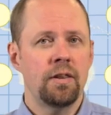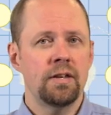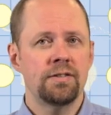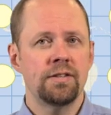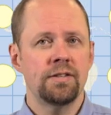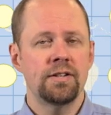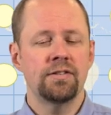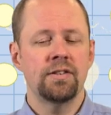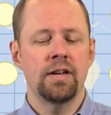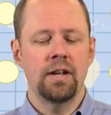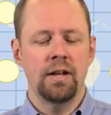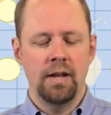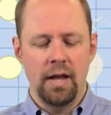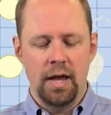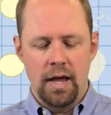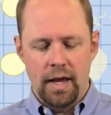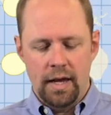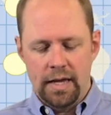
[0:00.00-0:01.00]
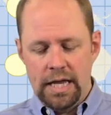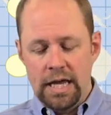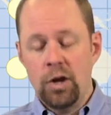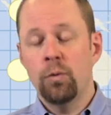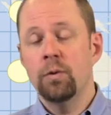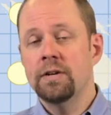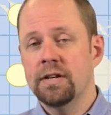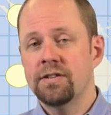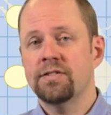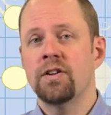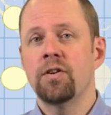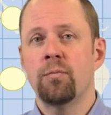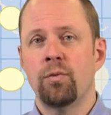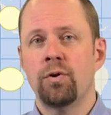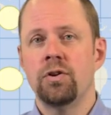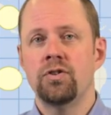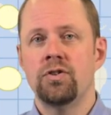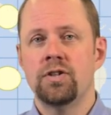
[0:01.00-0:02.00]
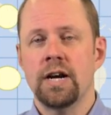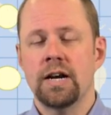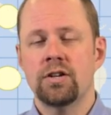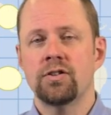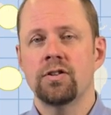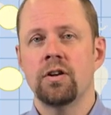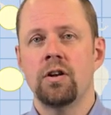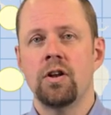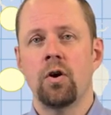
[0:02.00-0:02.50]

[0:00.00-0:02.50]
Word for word: This is an equidistant projection